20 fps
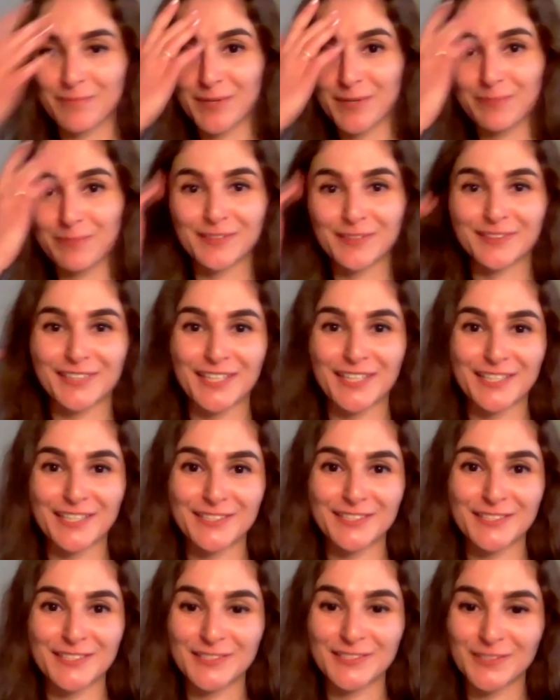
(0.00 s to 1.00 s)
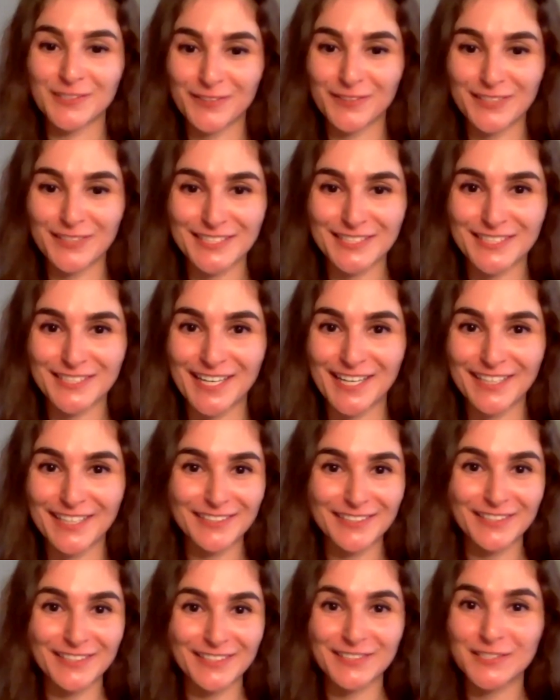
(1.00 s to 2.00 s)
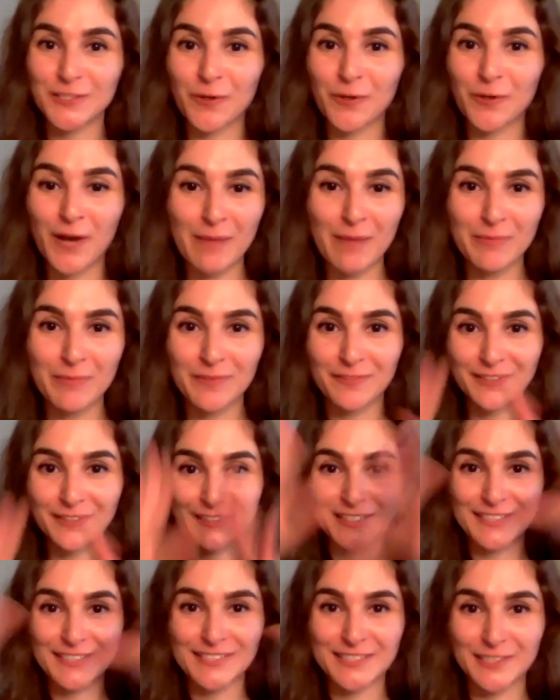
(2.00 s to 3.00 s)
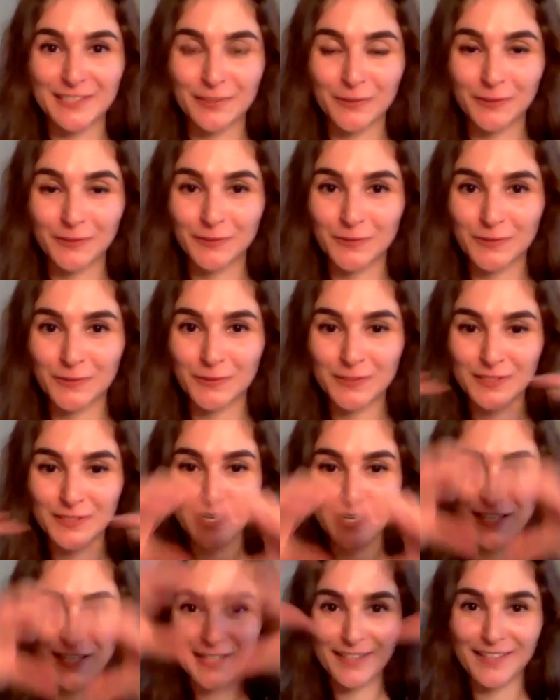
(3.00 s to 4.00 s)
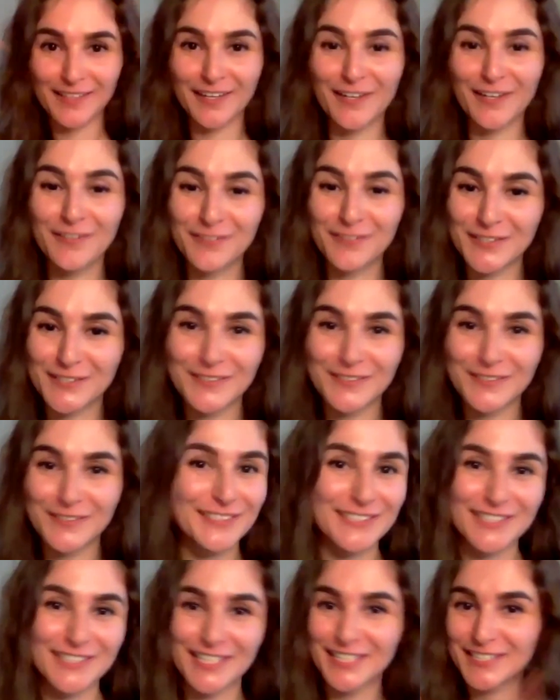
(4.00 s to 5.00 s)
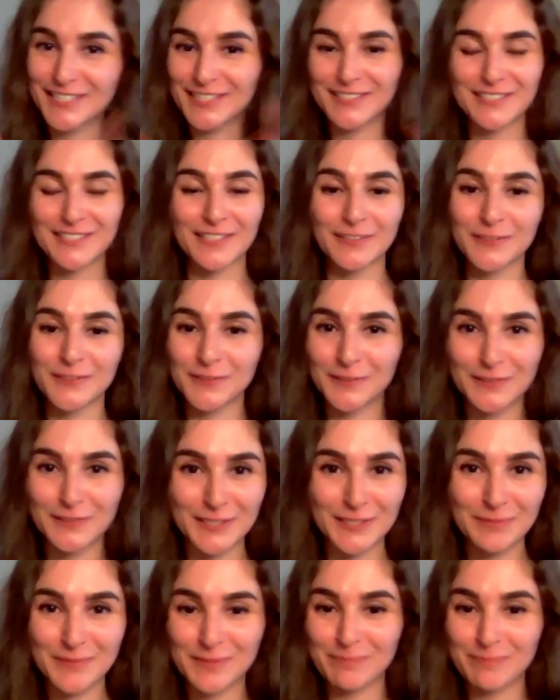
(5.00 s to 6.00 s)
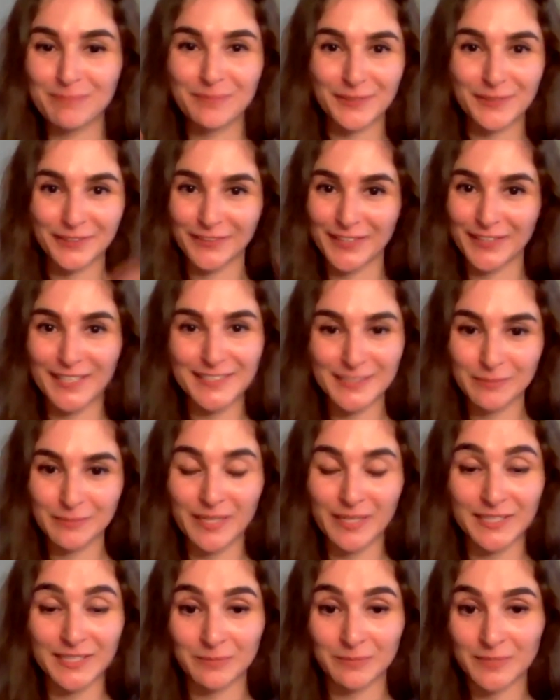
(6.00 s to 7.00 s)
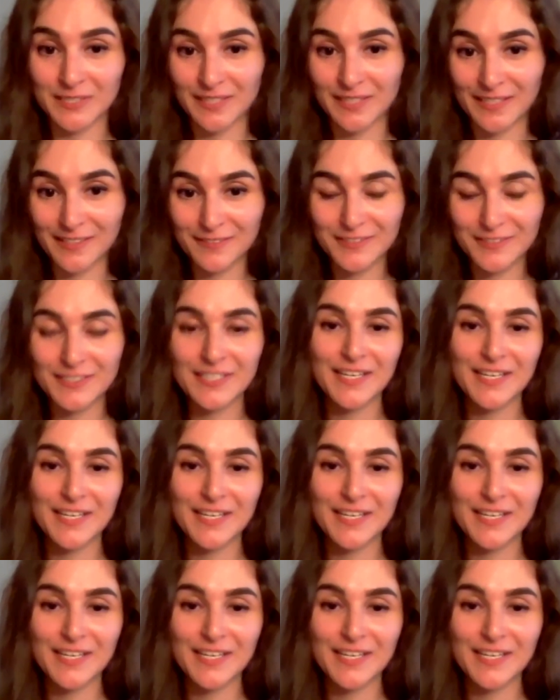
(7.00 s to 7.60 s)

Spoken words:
people get so excited and so happy when they see all those visualizations and tooltips created by themselves.